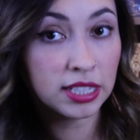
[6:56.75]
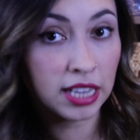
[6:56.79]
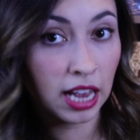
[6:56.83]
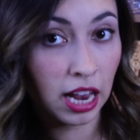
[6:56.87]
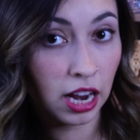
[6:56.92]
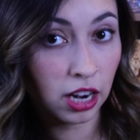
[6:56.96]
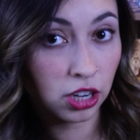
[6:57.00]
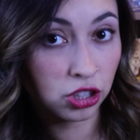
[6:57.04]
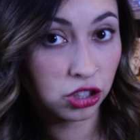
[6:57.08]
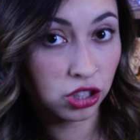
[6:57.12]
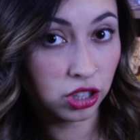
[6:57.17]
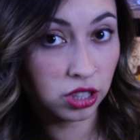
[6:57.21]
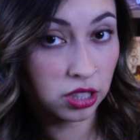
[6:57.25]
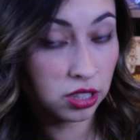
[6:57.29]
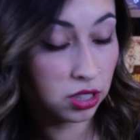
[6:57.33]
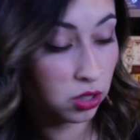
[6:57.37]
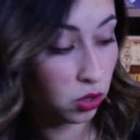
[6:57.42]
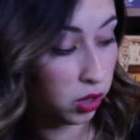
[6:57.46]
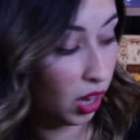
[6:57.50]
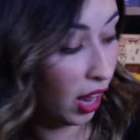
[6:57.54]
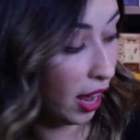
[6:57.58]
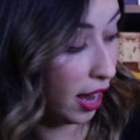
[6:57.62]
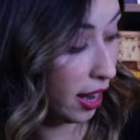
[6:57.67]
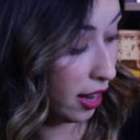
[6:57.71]
actions,
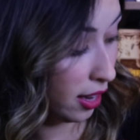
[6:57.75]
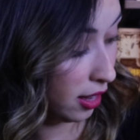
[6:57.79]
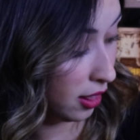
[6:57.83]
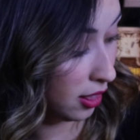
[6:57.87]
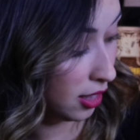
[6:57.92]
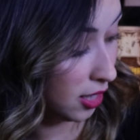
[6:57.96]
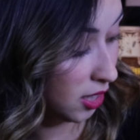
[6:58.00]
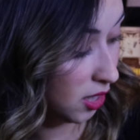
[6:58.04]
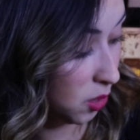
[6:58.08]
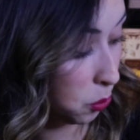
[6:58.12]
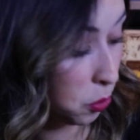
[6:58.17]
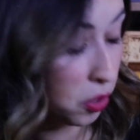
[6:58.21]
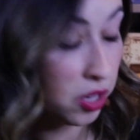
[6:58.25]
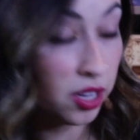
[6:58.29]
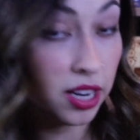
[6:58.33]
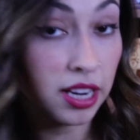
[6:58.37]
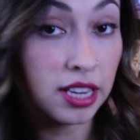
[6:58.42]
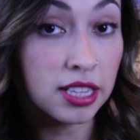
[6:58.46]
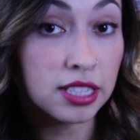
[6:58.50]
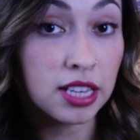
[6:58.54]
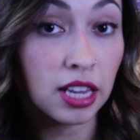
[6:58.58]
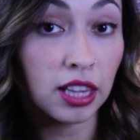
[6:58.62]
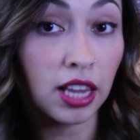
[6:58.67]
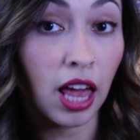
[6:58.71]
like this one
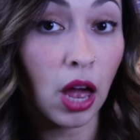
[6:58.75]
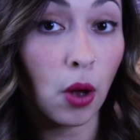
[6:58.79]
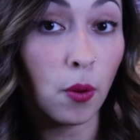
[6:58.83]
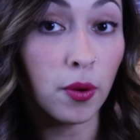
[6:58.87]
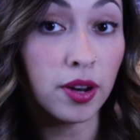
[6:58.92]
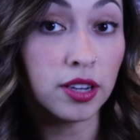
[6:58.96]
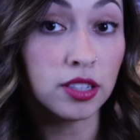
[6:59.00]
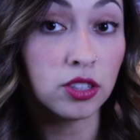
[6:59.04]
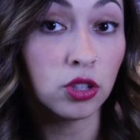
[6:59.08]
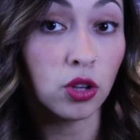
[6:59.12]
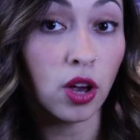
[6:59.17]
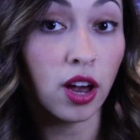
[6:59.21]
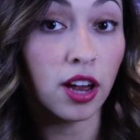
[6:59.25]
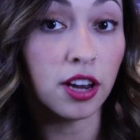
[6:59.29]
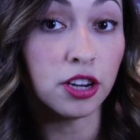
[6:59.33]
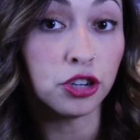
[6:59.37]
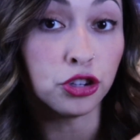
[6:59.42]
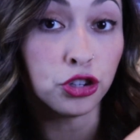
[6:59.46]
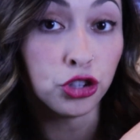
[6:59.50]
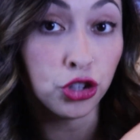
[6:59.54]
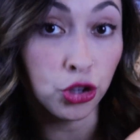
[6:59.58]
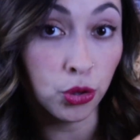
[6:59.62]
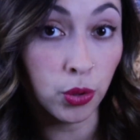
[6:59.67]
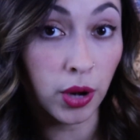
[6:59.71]
is allowing a
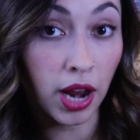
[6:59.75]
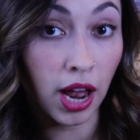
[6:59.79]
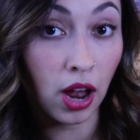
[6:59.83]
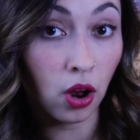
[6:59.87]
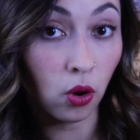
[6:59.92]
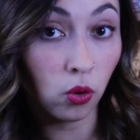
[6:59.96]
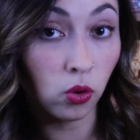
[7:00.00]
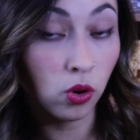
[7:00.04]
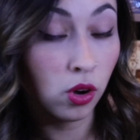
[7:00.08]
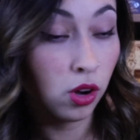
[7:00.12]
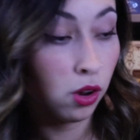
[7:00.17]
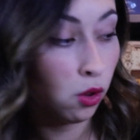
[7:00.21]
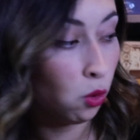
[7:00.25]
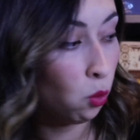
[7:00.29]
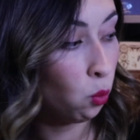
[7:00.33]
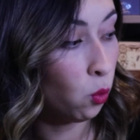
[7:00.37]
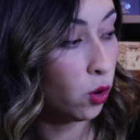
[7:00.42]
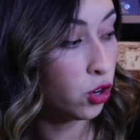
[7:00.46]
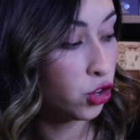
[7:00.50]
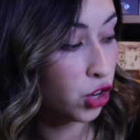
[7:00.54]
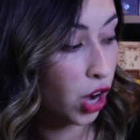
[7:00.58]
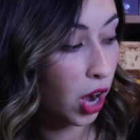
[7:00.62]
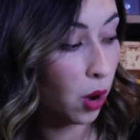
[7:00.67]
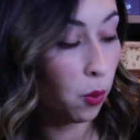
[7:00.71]
shootout,
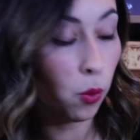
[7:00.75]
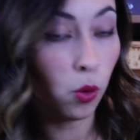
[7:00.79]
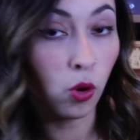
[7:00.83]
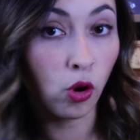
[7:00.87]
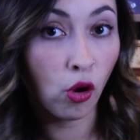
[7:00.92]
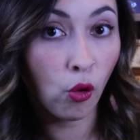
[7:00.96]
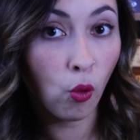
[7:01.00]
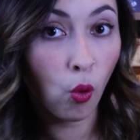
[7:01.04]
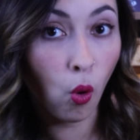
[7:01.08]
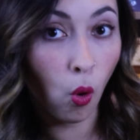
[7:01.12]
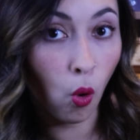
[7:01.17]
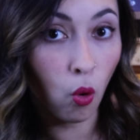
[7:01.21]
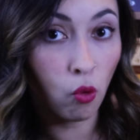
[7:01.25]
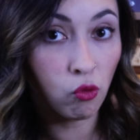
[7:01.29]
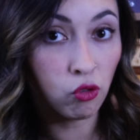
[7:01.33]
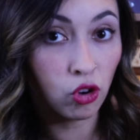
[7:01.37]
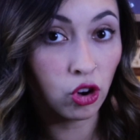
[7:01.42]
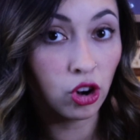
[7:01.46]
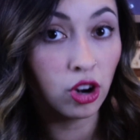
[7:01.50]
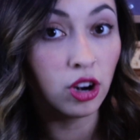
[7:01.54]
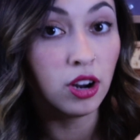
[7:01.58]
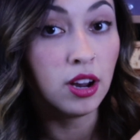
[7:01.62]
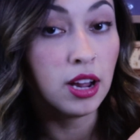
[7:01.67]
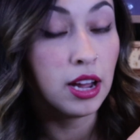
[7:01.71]
which I will go over